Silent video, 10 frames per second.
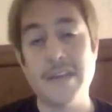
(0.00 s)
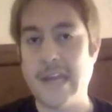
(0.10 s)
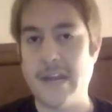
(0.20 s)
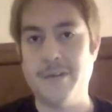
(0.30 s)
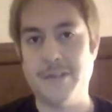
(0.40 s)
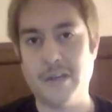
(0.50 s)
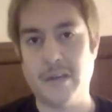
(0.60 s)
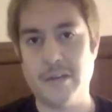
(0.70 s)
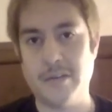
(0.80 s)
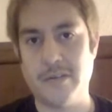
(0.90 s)
Carrie's
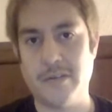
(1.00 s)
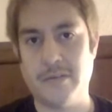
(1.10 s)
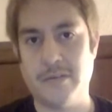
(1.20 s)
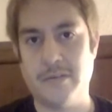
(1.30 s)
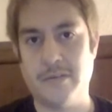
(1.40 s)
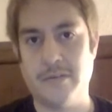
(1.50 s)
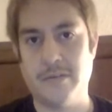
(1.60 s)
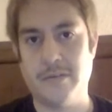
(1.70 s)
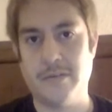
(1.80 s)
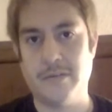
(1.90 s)
gone,
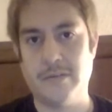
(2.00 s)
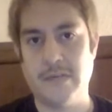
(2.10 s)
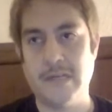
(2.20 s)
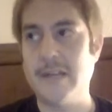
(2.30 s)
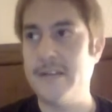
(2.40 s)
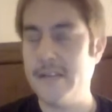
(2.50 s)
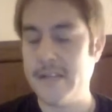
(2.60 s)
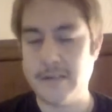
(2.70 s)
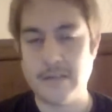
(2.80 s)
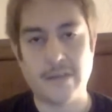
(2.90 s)
and now that
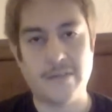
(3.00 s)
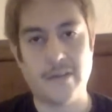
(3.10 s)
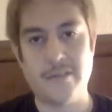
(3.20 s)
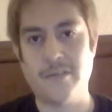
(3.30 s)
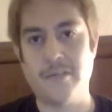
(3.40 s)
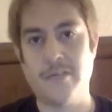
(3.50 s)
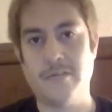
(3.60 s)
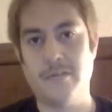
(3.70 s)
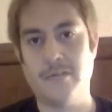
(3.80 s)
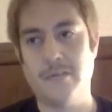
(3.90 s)
they killed off Han Solo,
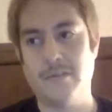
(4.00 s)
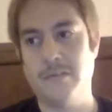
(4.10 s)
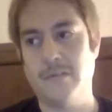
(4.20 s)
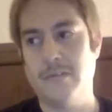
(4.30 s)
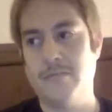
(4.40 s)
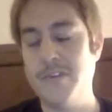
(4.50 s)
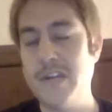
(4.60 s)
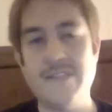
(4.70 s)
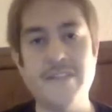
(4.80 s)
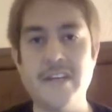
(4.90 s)
we're
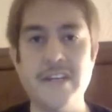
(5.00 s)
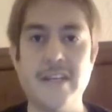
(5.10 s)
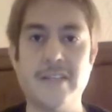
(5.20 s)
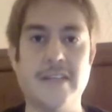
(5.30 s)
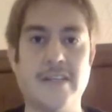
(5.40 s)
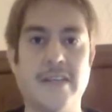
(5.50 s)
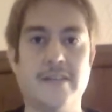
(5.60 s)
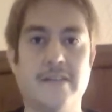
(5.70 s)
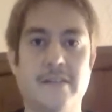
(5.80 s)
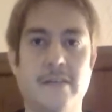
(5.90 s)
never gonna get that again.
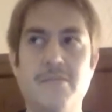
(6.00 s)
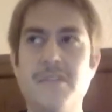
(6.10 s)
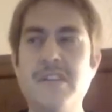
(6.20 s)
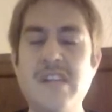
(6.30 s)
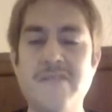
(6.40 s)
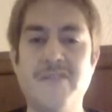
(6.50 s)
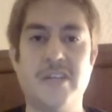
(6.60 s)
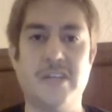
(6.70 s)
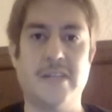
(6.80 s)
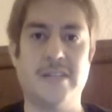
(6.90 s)
We're never
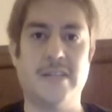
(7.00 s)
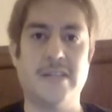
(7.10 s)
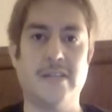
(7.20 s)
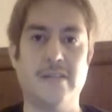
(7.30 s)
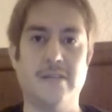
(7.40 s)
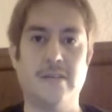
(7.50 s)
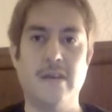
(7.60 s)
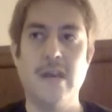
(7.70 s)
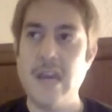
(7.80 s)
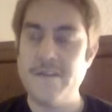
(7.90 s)
gonna get that again.
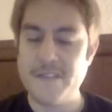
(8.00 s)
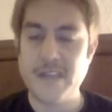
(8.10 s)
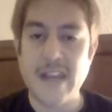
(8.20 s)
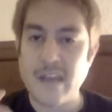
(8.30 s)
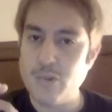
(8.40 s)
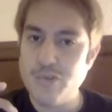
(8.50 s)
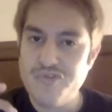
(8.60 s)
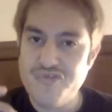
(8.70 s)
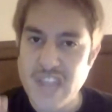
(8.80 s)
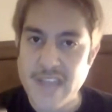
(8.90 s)
And for that, I will
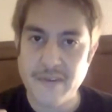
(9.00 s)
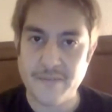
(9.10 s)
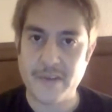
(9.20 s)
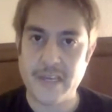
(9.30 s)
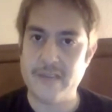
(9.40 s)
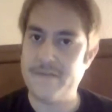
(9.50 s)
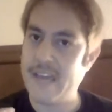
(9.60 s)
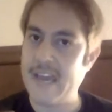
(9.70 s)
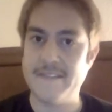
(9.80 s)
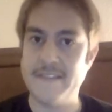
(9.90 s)
never forgive
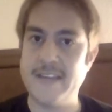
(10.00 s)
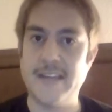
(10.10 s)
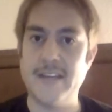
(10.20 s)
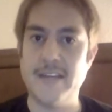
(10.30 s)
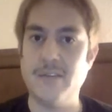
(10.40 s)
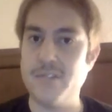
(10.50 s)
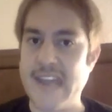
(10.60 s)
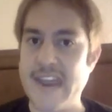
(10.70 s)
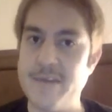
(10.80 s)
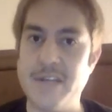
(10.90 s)
Kathleen Kennedy or
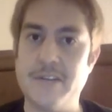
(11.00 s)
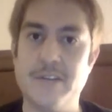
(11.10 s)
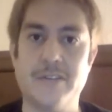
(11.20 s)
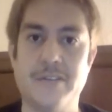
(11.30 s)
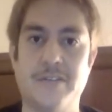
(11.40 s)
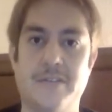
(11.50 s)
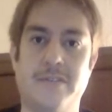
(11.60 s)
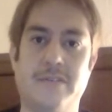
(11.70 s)
Gary Kurtz